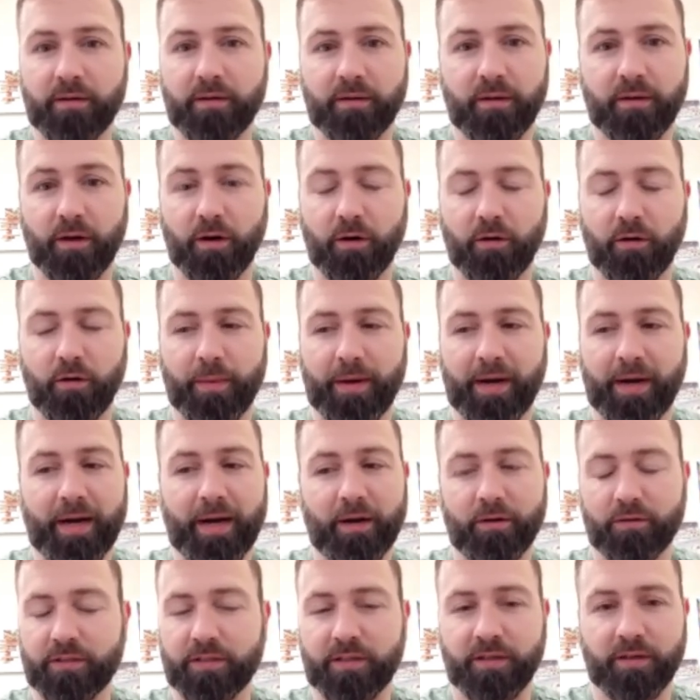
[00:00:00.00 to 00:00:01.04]
You know, no matter
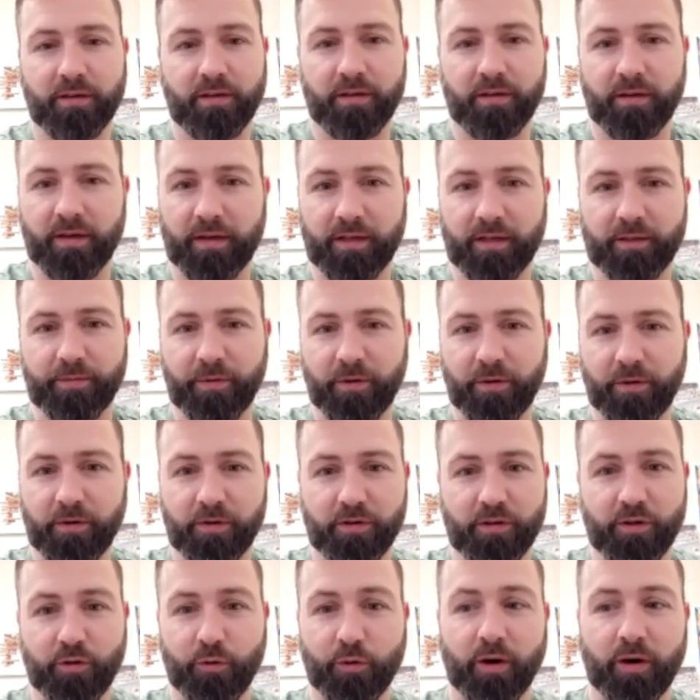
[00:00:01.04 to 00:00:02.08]
how skilled and
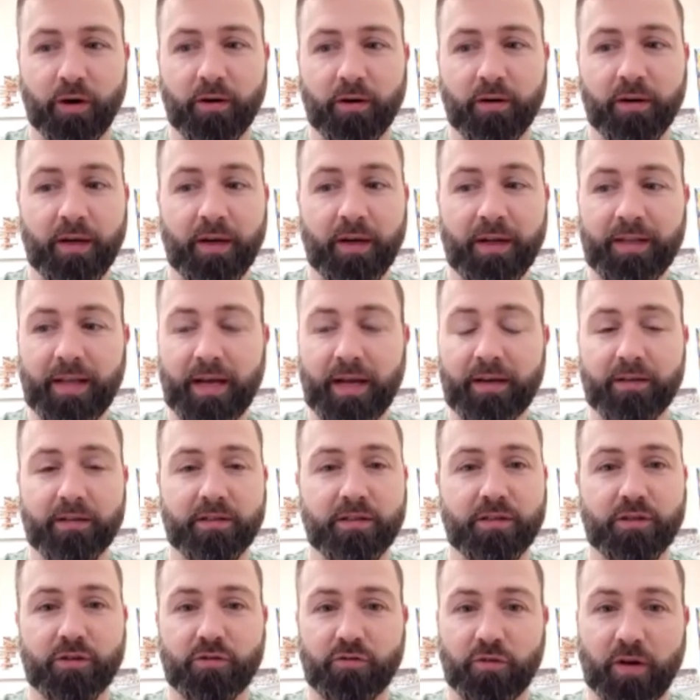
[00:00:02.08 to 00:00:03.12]
experienced you are, that is
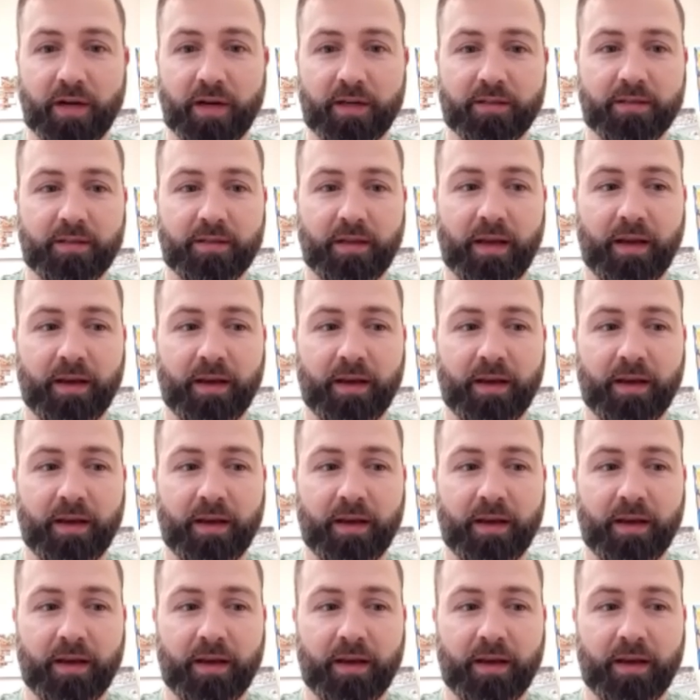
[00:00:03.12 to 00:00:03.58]
stress.